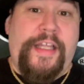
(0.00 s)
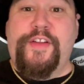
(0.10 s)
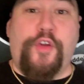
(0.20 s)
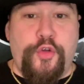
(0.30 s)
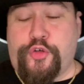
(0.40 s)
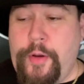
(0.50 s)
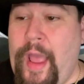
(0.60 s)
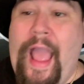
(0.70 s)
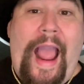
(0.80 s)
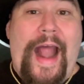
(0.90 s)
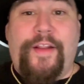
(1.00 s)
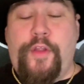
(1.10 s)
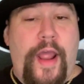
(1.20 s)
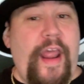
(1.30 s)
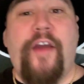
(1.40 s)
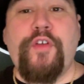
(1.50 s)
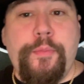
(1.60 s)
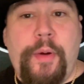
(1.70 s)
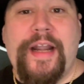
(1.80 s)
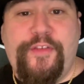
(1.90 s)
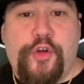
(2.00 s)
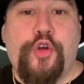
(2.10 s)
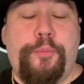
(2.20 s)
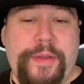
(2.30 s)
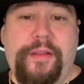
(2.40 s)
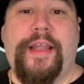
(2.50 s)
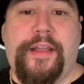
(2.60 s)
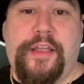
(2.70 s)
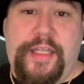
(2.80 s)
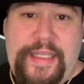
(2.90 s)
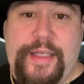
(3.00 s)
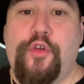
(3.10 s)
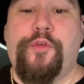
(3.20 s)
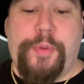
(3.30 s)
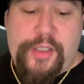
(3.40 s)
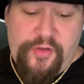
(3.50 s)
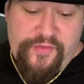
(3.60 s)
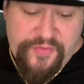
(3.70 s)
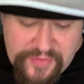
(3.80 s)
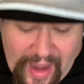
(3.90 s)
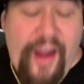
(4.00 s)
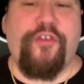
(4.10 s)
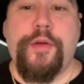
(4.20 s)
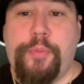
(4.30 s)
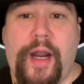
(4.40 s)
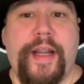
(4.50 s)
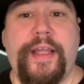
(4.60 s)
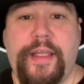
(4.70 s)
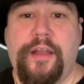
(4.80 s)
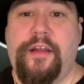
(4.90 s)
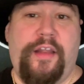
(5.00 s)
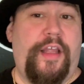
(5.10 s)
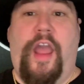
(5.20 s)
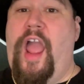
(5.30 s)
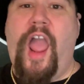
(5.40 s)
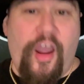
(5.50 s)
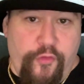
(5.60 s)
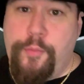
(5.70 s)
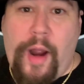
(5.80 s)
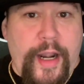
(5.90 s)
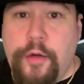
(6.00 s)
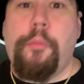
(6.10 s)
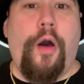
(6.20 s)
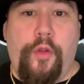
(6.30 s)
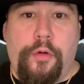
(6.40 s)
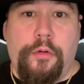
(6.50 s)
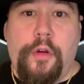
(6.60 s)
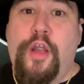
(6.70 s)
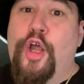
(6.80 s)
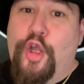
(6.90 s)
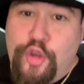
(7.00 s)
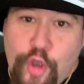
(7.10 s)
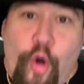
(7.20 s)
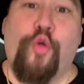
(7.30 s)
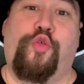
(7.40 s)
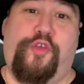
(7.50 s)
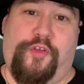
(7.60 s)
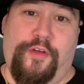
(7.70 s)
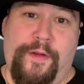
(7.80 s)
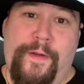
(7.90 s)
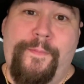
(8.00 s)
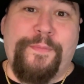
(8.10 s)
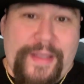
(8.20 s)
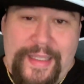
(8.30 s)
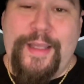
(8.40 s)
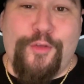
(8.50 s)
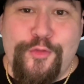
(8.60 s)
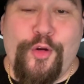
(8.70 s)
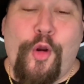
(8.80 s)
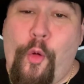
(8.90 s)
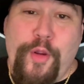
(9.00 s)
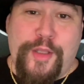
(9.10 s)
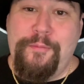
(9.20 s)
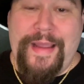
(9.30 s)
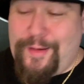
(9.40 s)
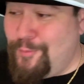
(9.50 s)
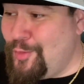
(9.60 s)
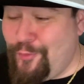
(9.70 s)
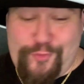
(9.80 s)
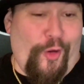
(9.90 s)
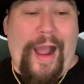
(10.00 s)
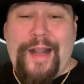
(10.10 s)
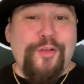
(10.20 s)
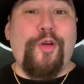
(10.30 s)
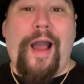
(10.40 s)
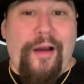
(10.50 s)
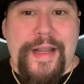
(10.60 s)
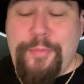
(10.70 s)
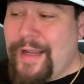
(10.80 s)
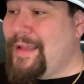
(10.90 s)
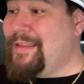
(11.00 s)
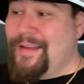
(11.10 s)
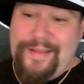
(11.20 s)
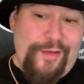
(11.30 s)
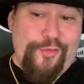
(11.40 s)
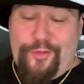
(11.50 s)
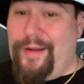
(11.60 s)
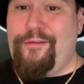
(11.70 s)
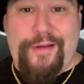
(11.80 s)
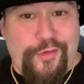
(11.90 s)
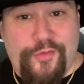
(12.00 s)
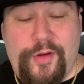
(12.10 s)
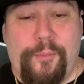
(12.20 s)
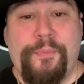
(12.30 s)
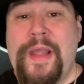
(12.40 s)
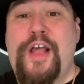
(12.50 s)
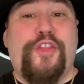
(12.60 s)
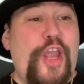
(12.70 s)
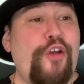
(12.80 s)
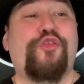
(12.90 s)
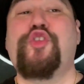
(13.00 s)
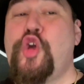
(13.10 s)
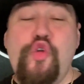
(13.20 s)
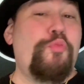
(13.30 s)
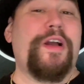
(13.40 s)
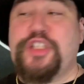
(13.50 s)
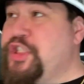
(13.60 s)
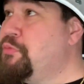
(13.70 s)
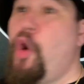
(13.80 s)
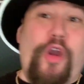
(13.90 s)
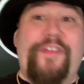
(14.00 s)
is on the trade, and everybody's going to be linked to the Eagles because everybody and a mother knows the Eagles are going to make a move. So I don't know how anybody can think the Eagles aren't getting ready to do something. There's too much smoke.